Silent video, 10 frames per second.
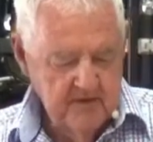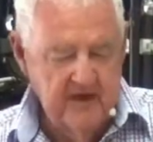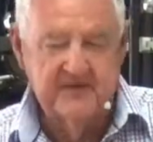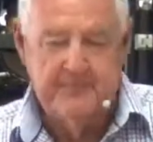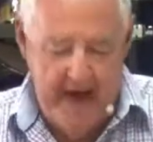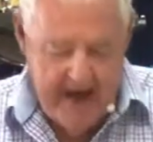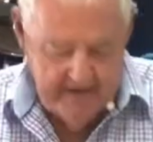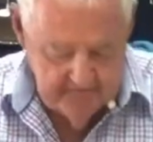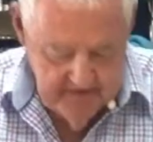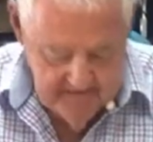There's a
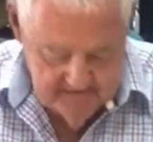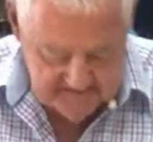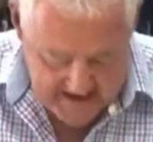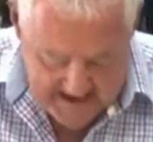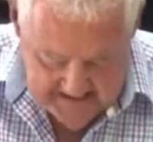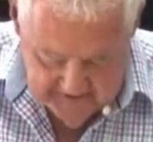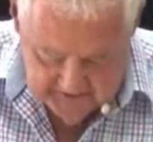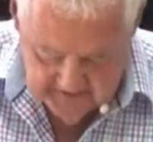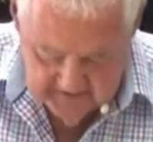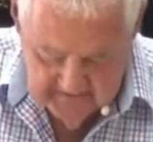part of me that's
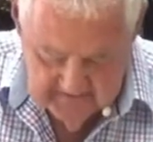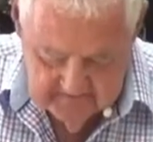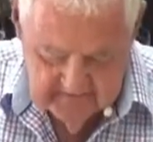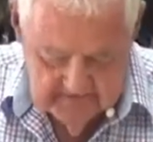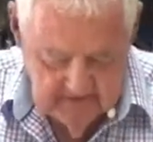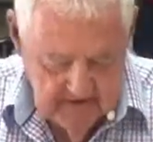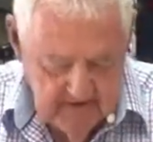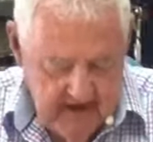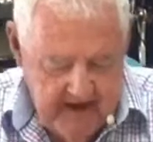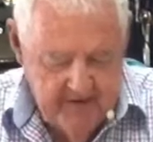aging
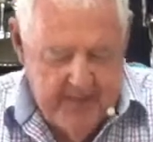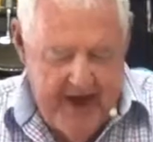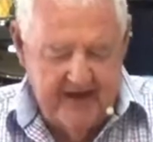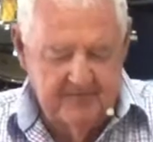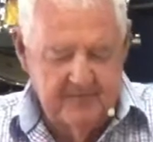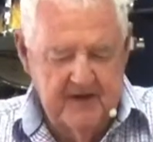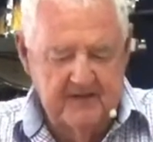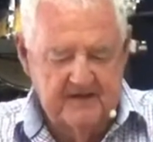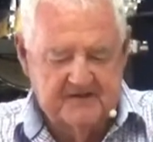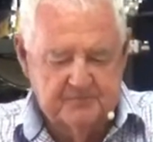and a part of me
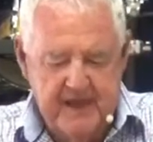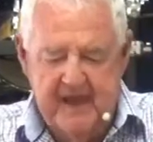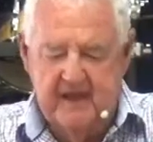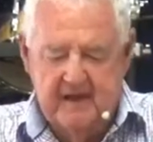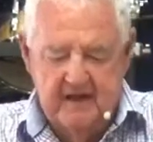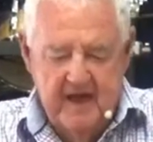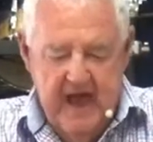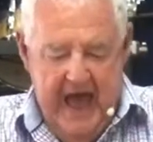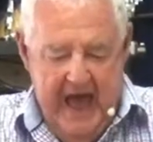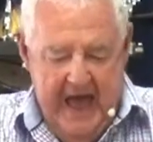that's being
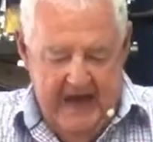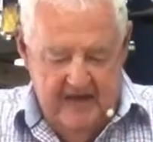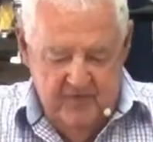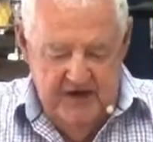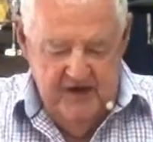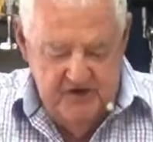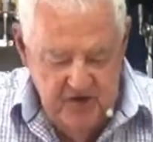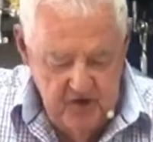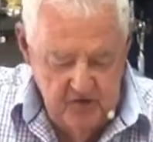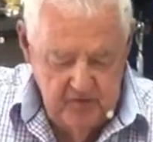
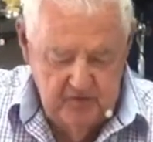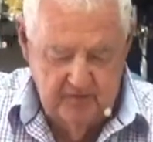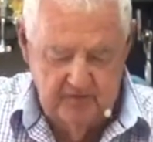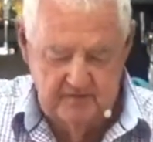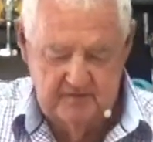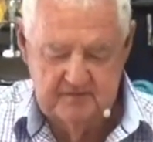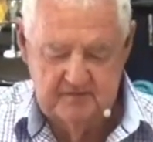renewed.